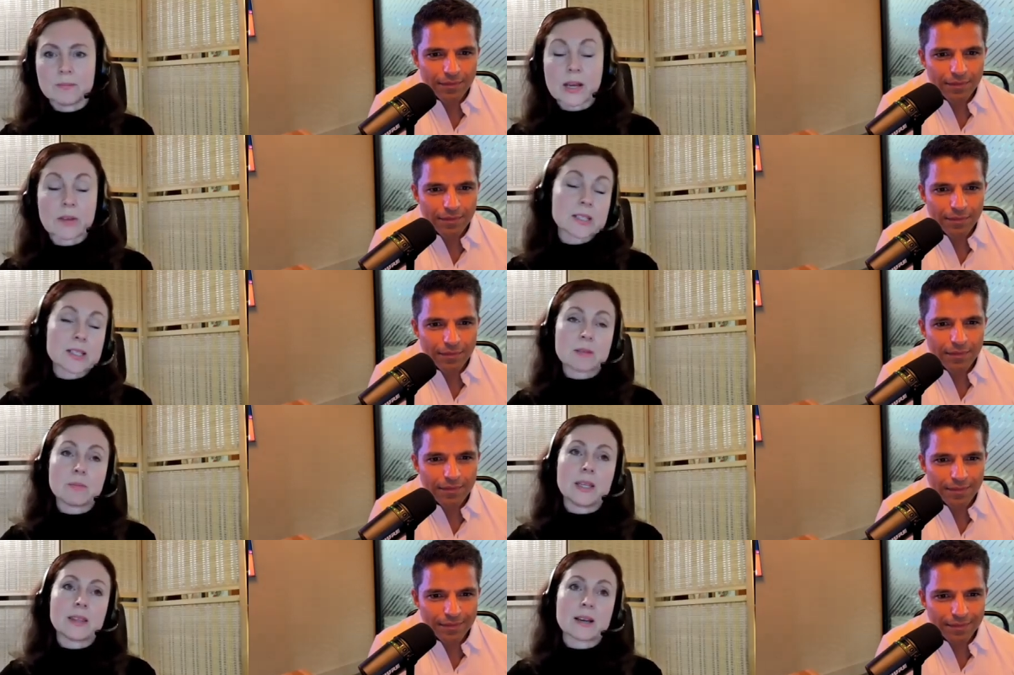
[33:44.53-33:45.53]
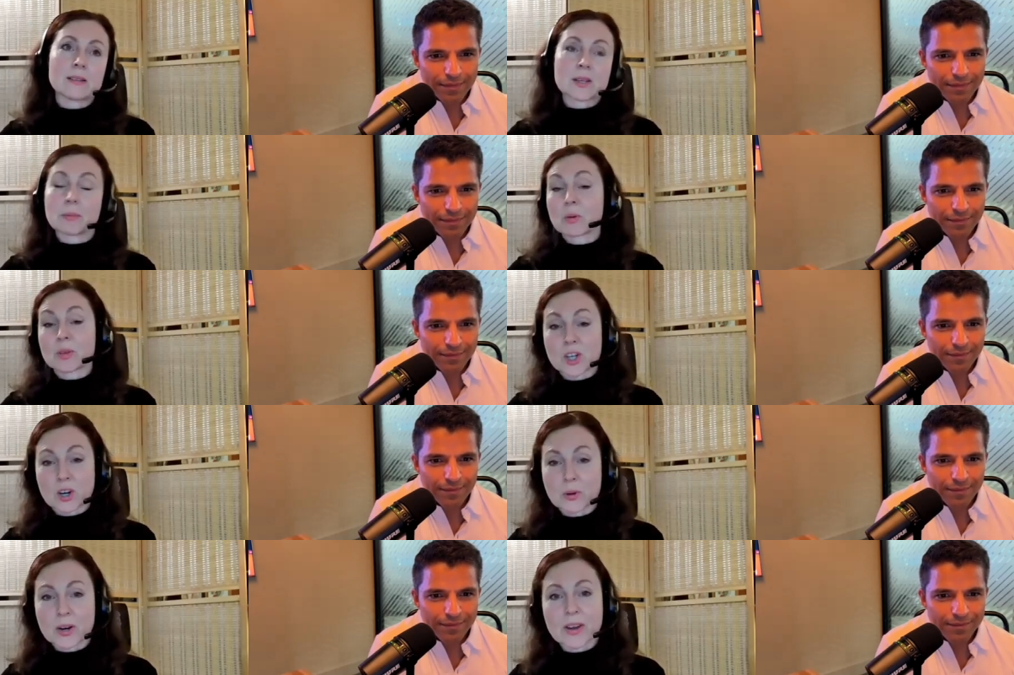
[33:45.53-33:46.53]
Speaker 1: Now, that doesn't mean that somebody with
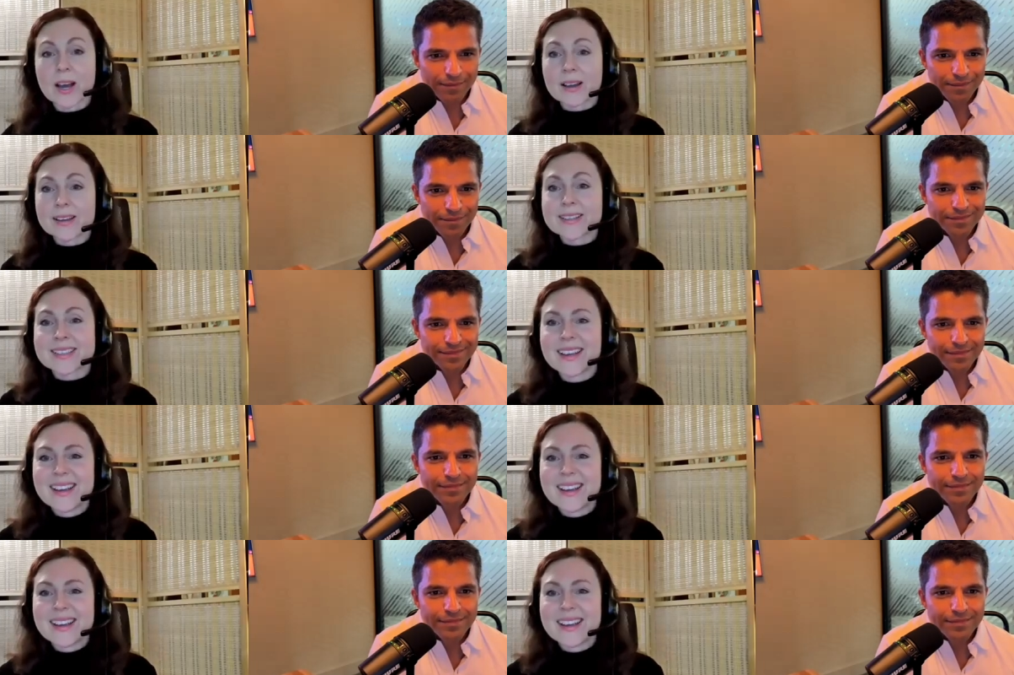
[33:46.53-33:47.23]
dark brown eyes